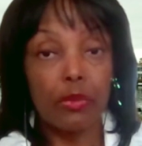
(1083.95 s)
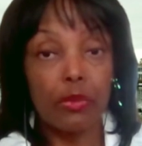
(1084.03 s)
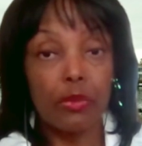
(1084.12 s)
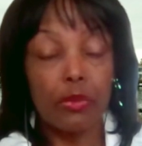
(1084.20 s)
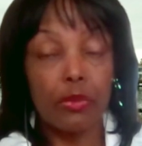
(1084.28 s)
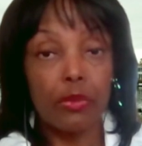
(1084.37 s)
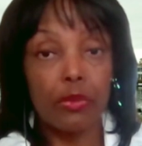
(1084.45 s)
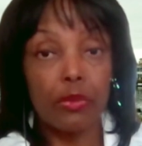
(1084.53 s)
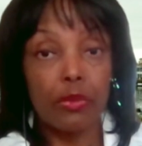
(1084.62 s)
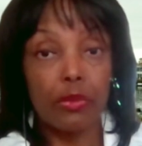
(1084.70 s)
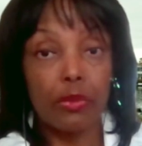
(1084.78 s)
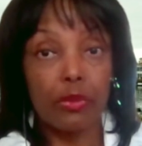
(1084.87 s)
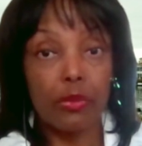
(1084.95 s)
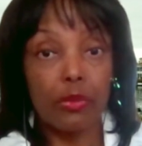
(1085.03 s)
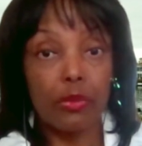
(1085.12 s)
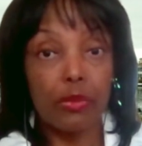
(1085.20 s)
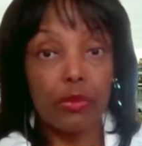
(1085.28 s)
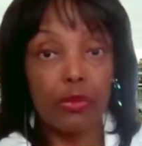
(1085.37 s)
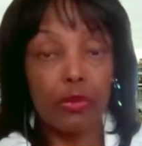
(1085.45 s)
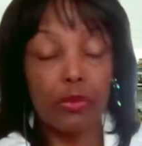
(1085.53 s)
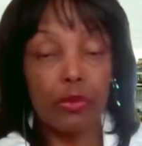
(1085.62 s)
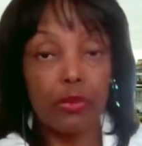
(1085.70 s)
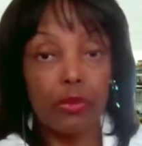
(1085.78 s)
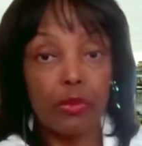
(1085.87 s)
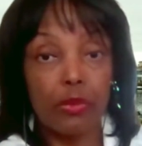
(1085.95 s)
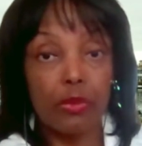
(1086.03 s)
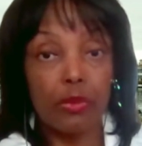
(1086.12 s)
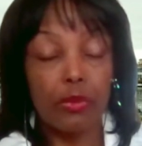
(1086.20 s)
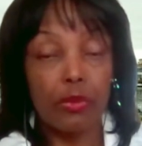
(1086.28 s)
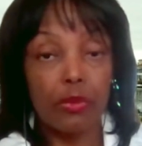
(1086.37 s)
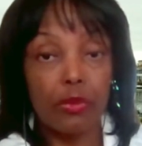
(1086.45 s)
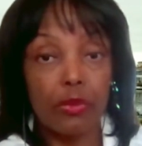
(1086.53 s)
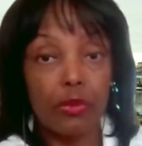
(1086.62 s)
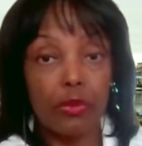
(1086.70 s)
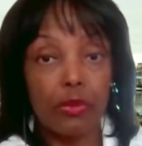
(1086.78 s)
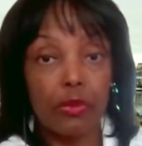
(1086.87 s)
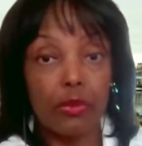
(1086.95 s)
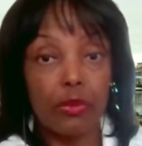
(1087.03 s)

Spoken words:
This person isn't speaking.